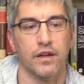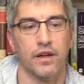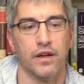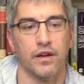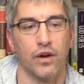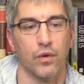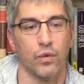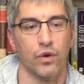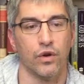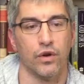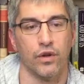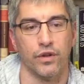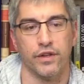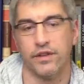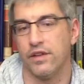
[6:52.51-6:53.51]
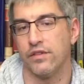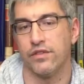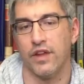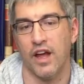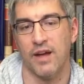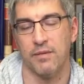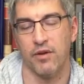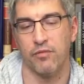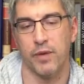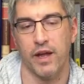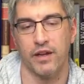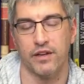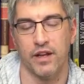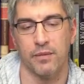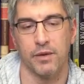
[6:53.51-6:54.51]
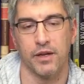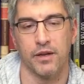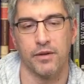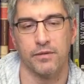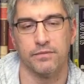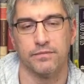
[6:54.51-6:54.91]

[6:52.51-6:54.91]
and our world in this time of pandemic.